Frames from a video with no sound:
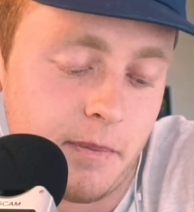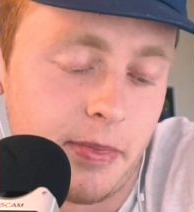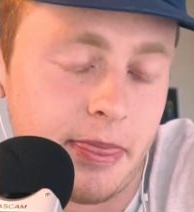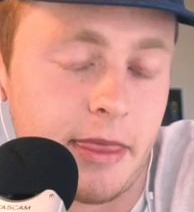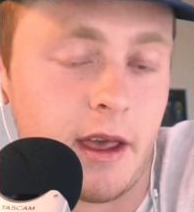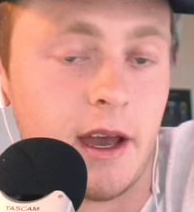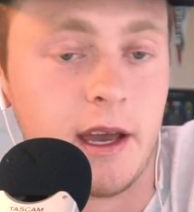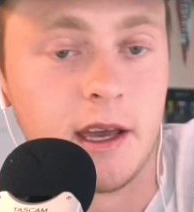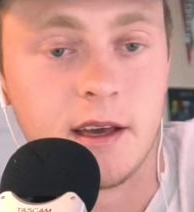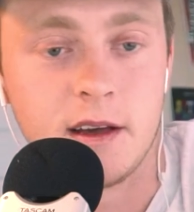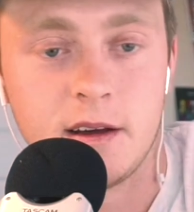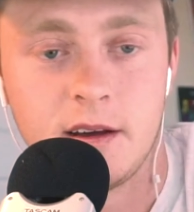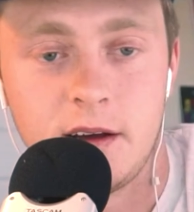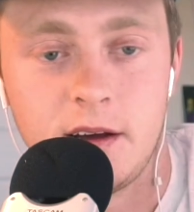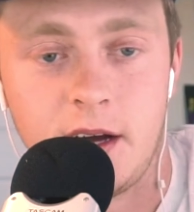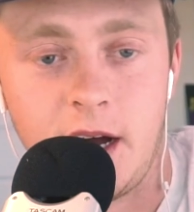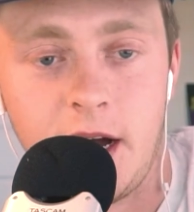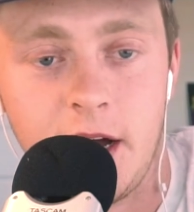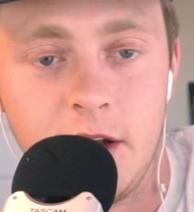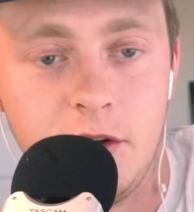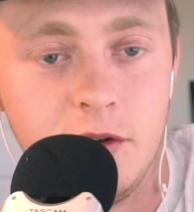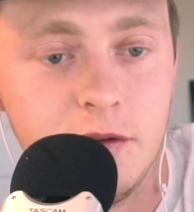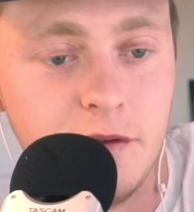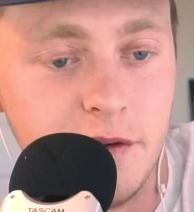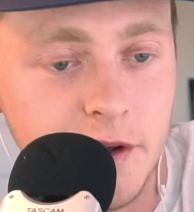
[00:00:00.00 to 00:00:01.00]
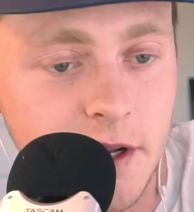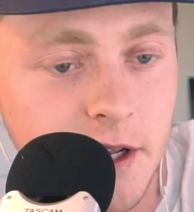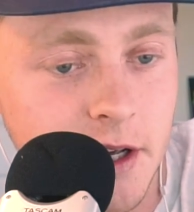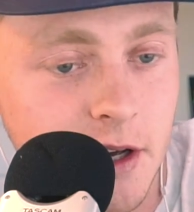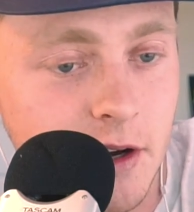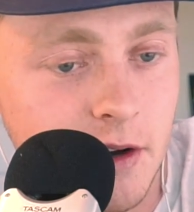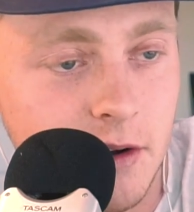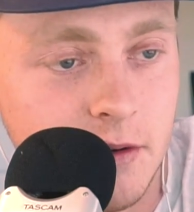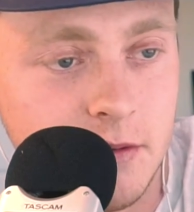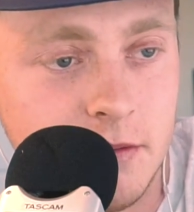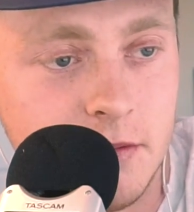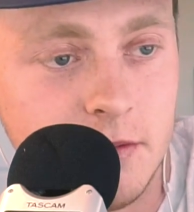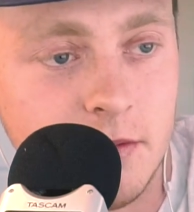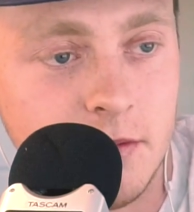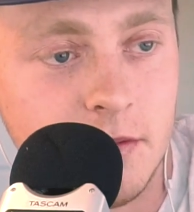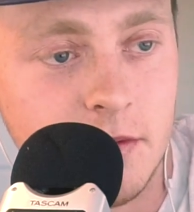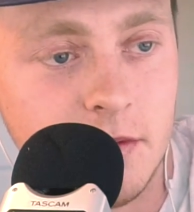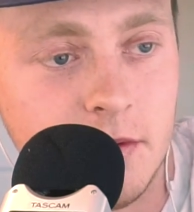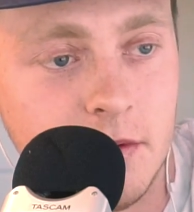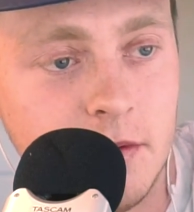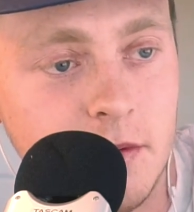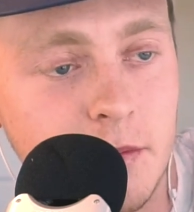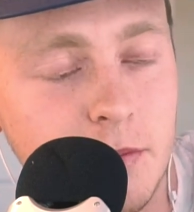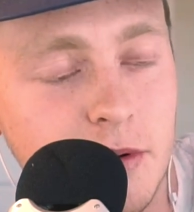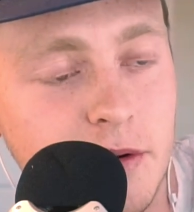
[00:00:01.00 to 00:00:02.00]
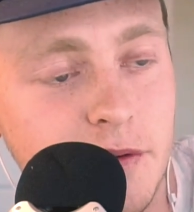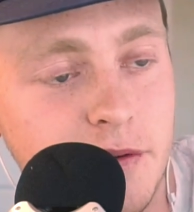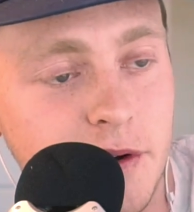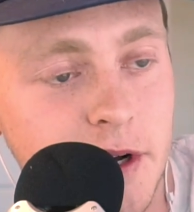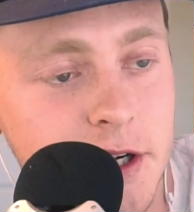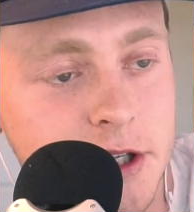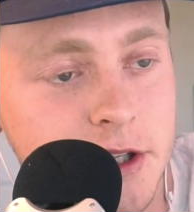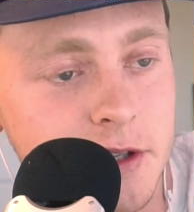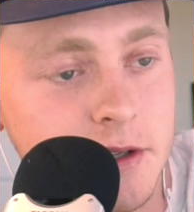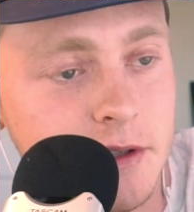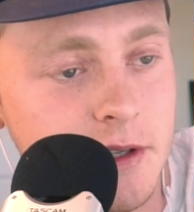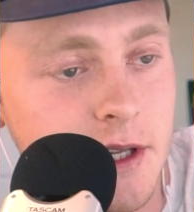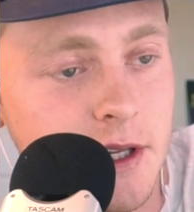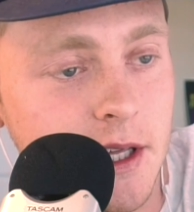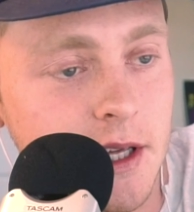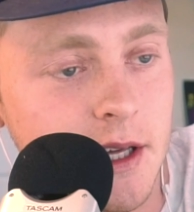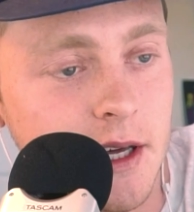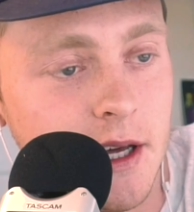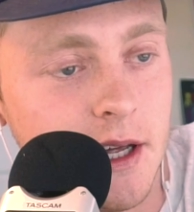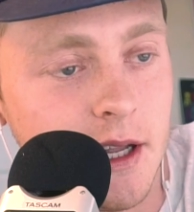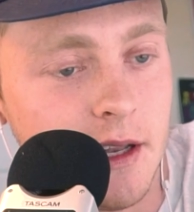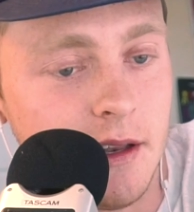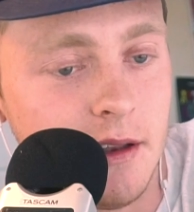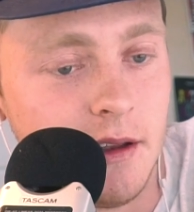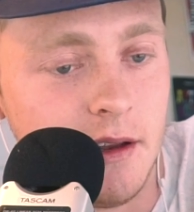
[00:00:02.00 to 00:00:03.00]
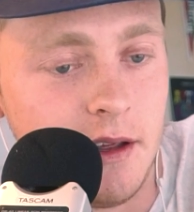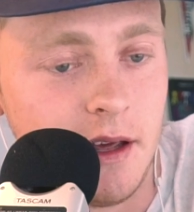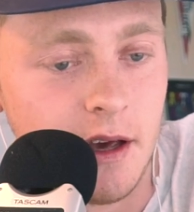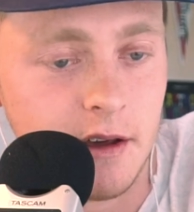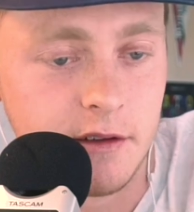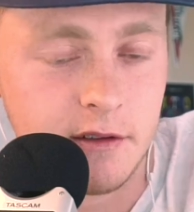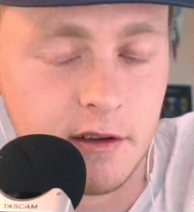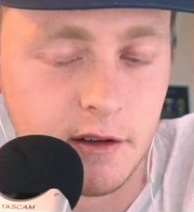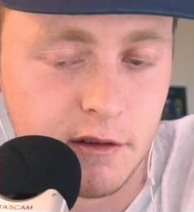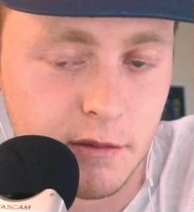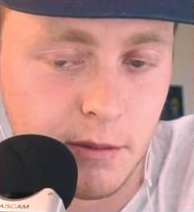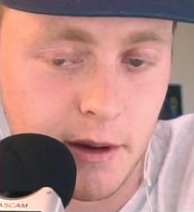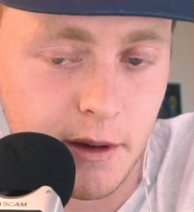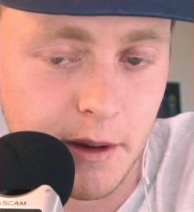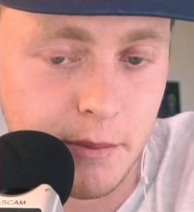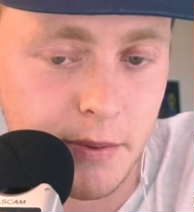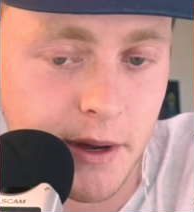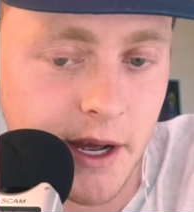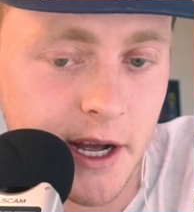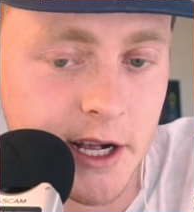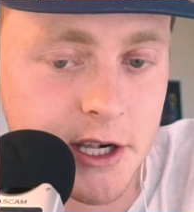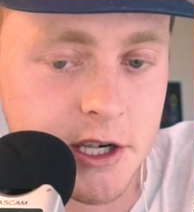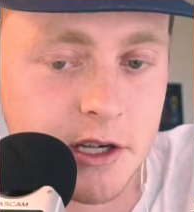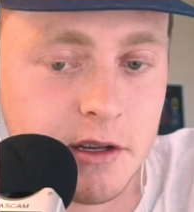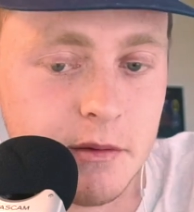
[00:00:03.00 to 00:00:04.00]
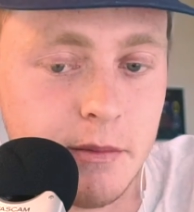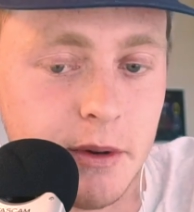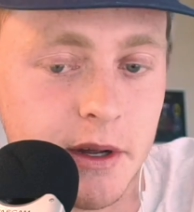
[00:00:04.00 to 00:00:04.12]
like, I do video professionally, and yes, it's my passion,